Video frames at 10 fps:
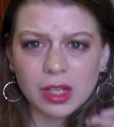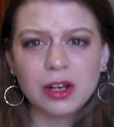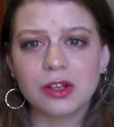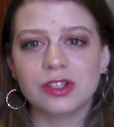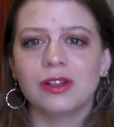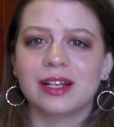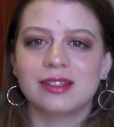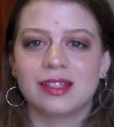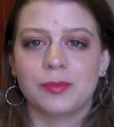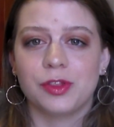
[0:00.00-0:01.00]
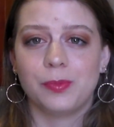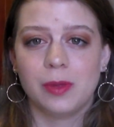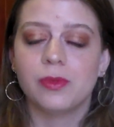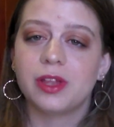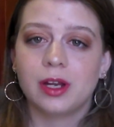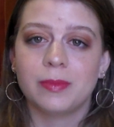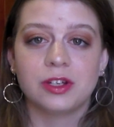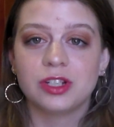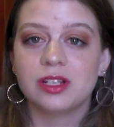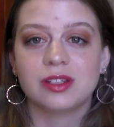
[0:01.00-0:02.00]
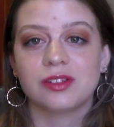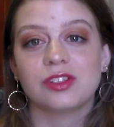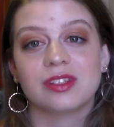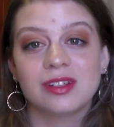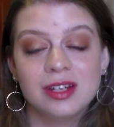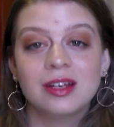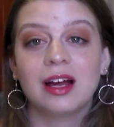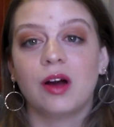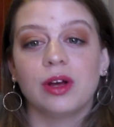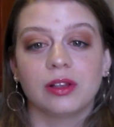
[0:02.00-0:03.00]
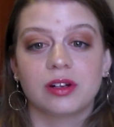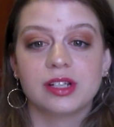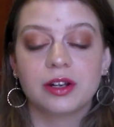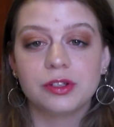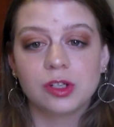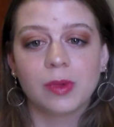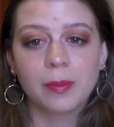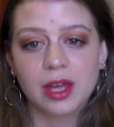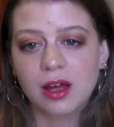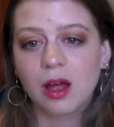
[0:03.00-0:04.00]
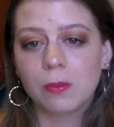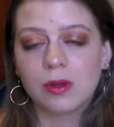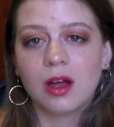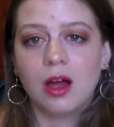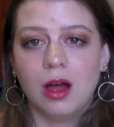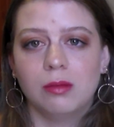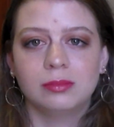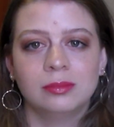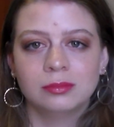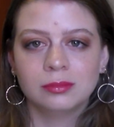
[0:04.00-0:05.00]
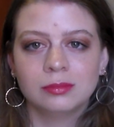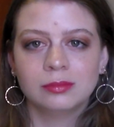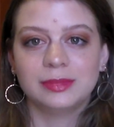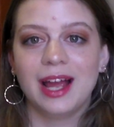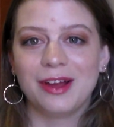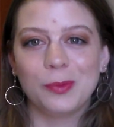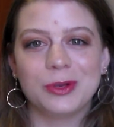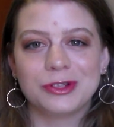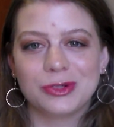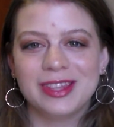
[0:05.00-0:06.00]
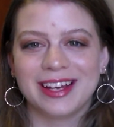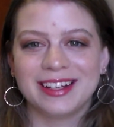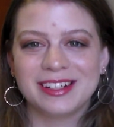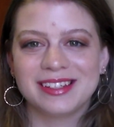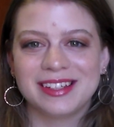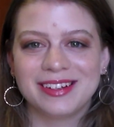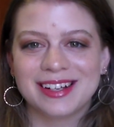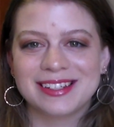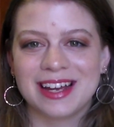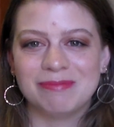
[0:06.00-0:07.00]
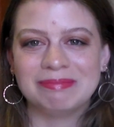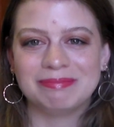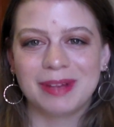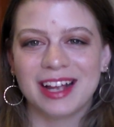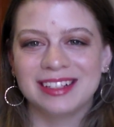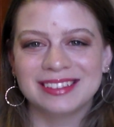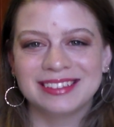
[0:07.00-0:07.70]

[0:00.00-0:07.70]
also link to some of the people that I mentioned and just how I learned how to do my makeup. Yeah, I hope you enjoyed that. See you next time. Bye.